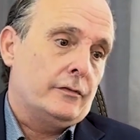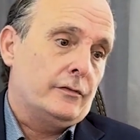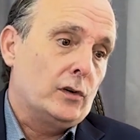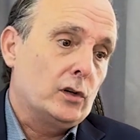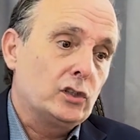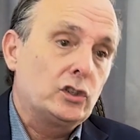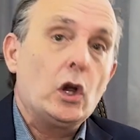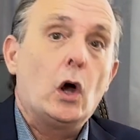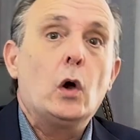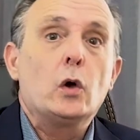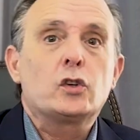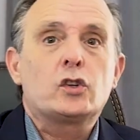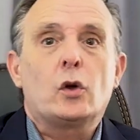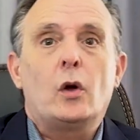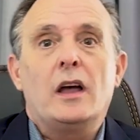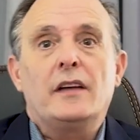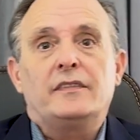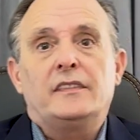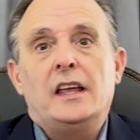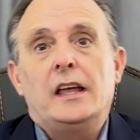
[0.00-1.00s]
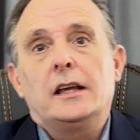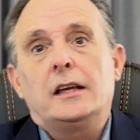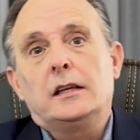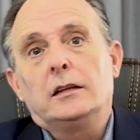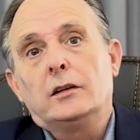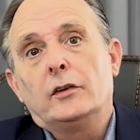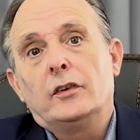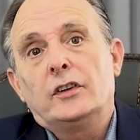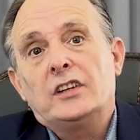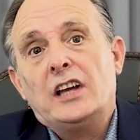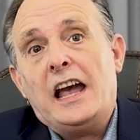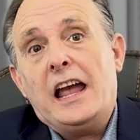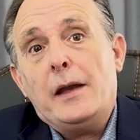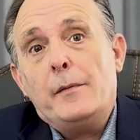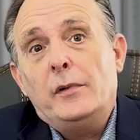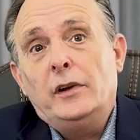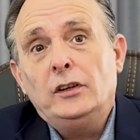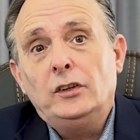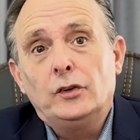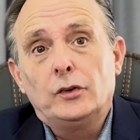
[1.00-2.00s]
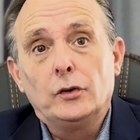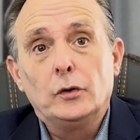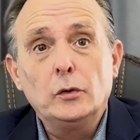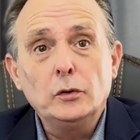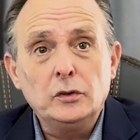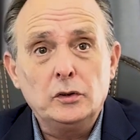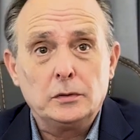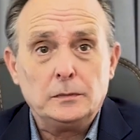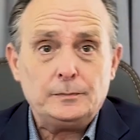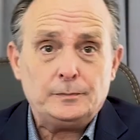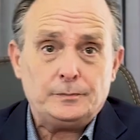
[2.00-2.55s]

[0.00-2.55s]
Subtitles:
For those who have taken the retirement route,